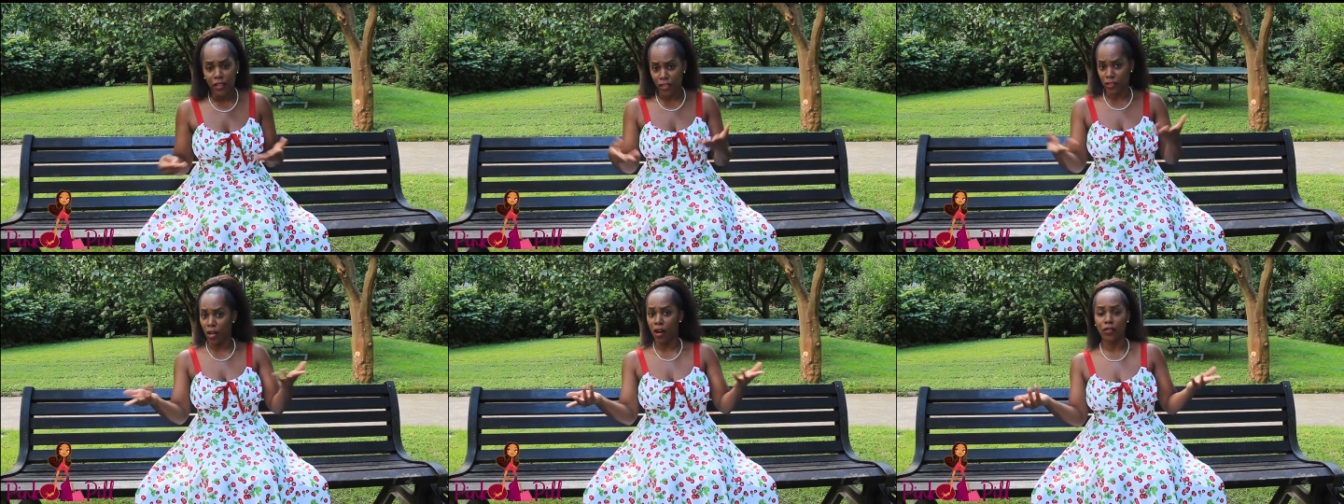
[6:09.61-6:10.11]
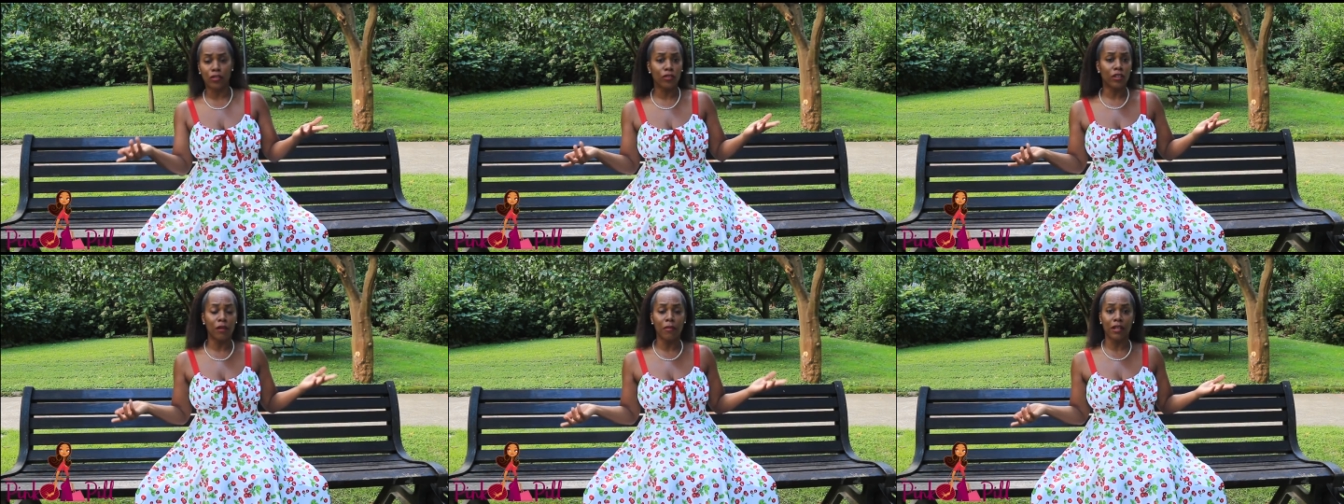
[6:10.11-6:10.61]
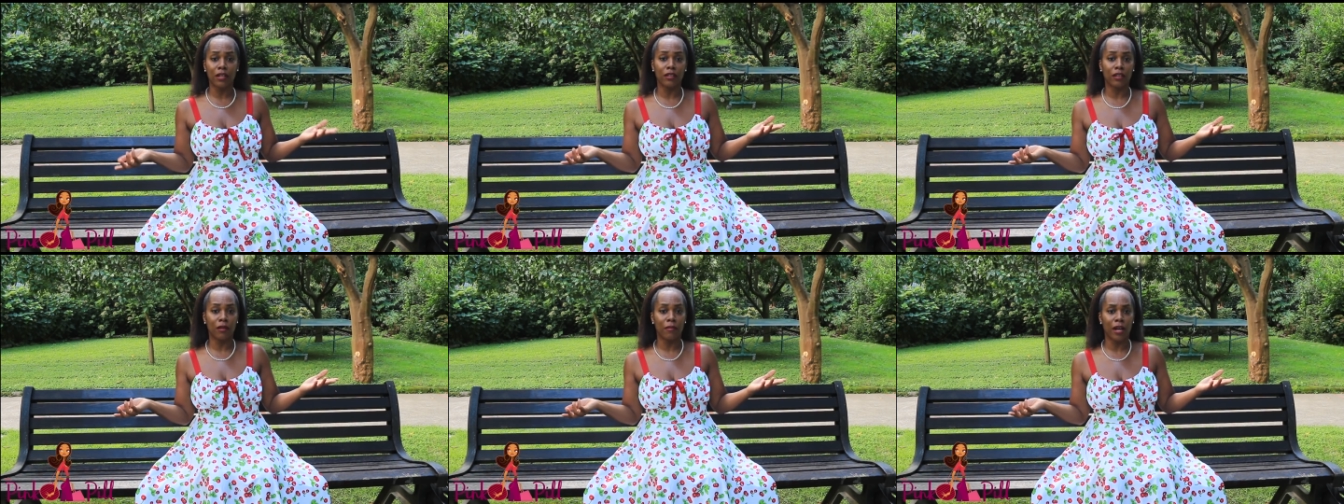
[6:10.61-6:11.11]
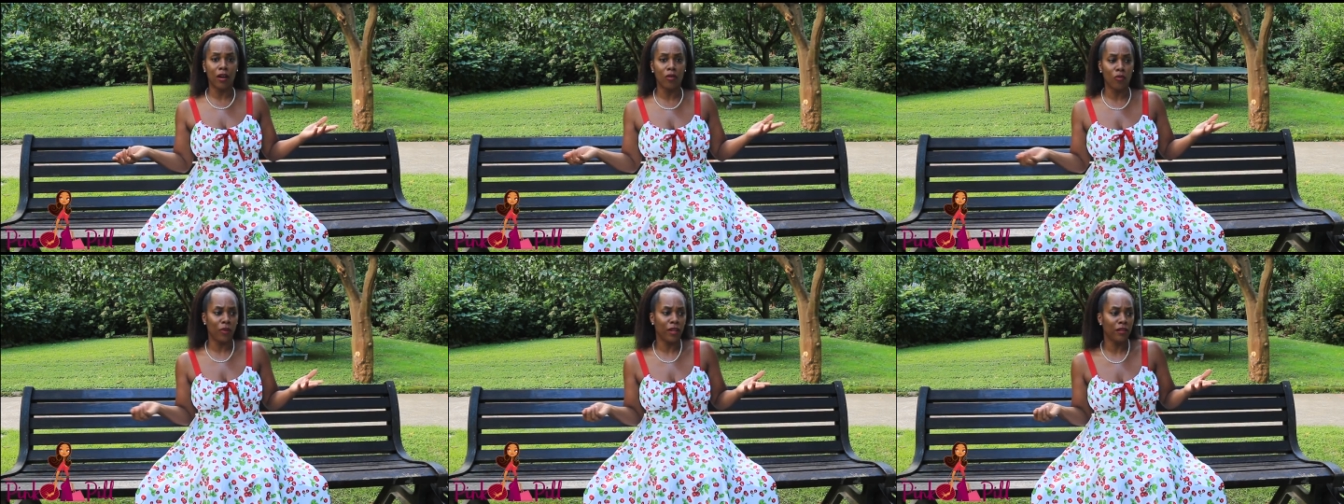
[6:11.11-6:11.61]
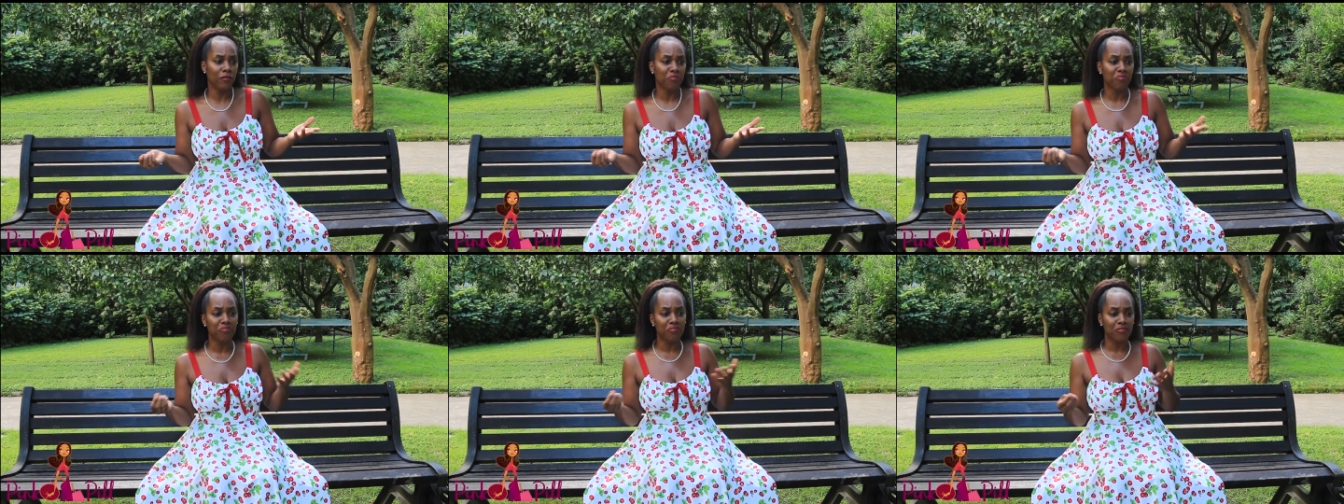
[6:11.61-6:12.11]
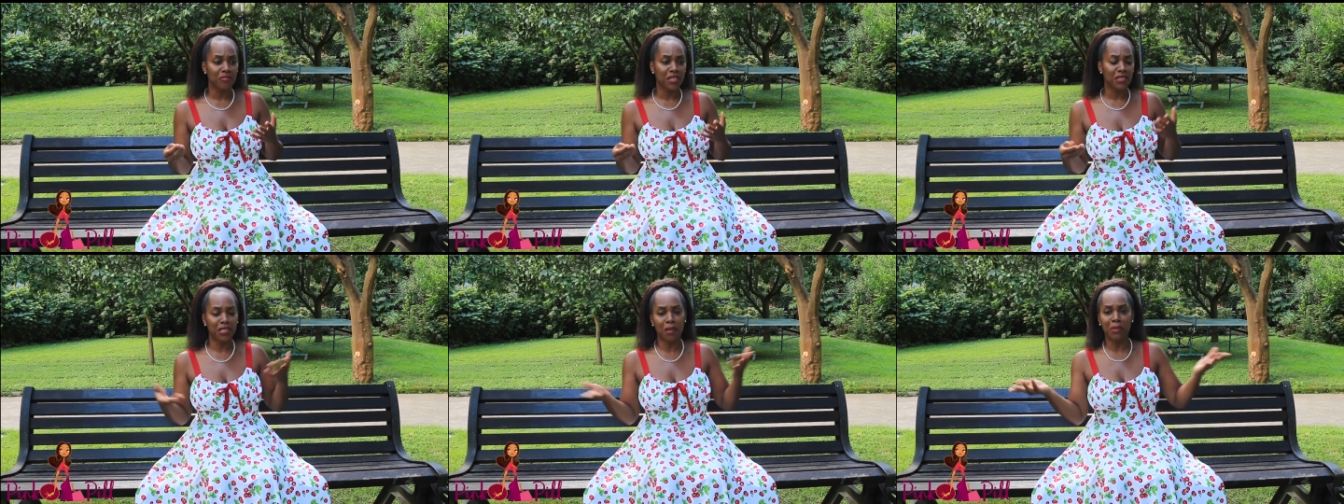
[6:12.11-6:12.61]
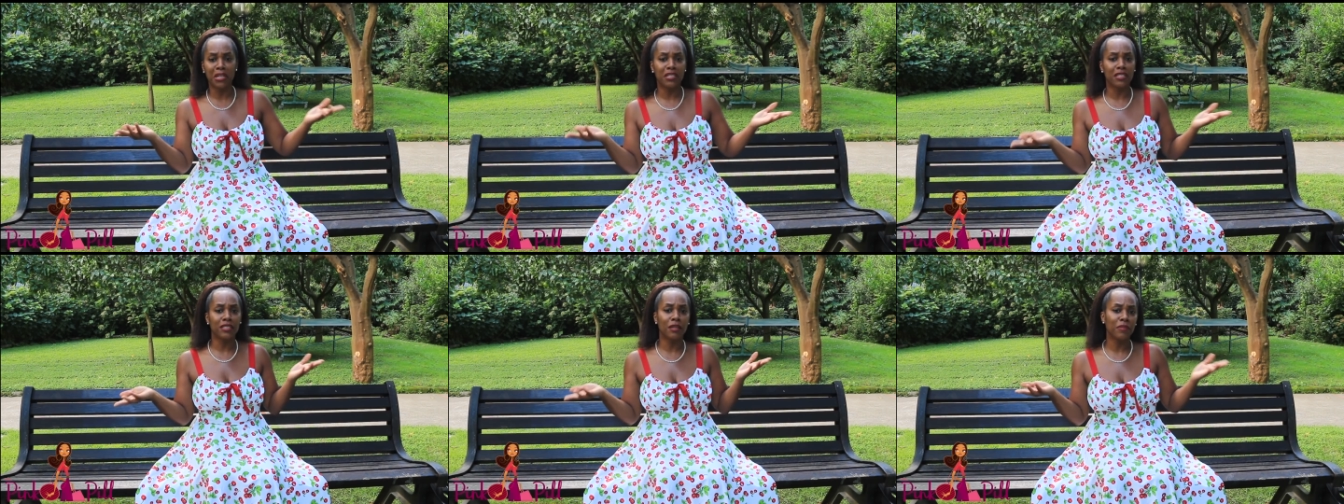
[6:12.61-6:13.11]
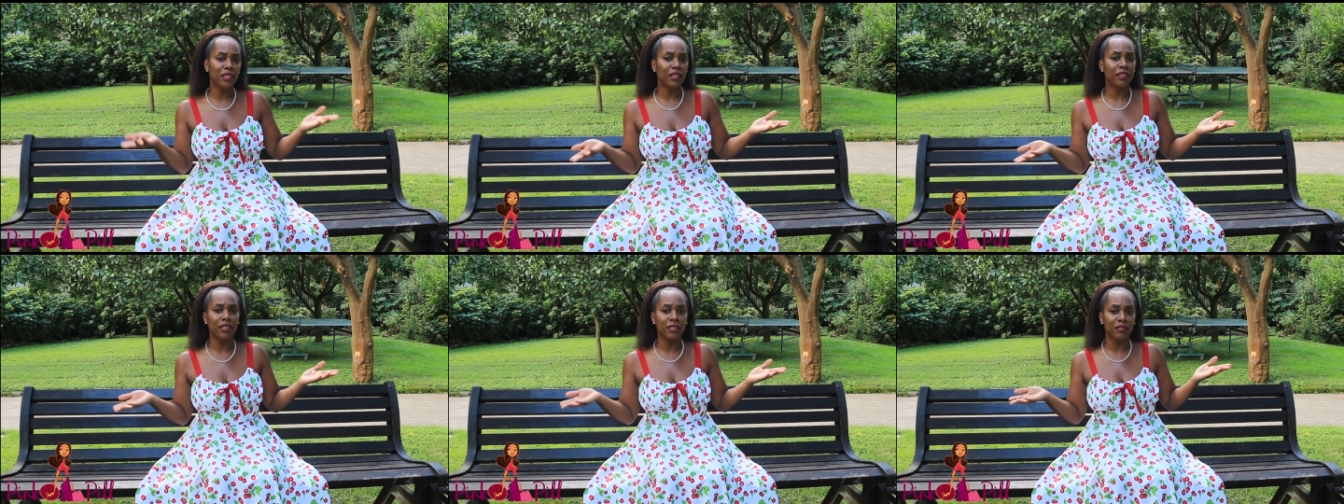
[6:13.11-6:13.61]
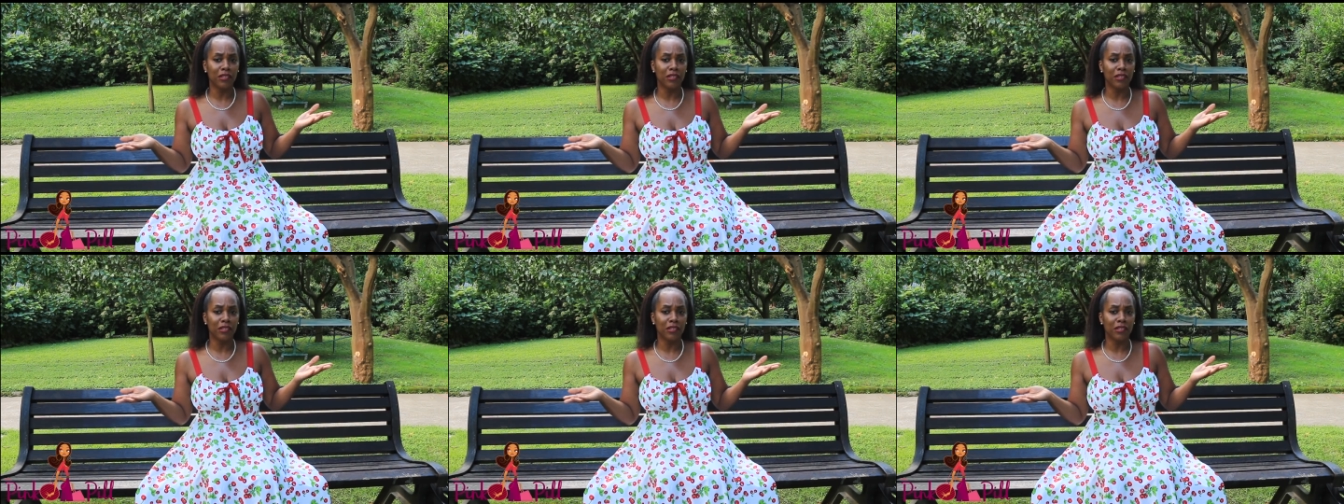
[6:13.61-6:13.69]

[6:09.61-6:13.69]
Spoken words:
The toddler could come out when somebody does something that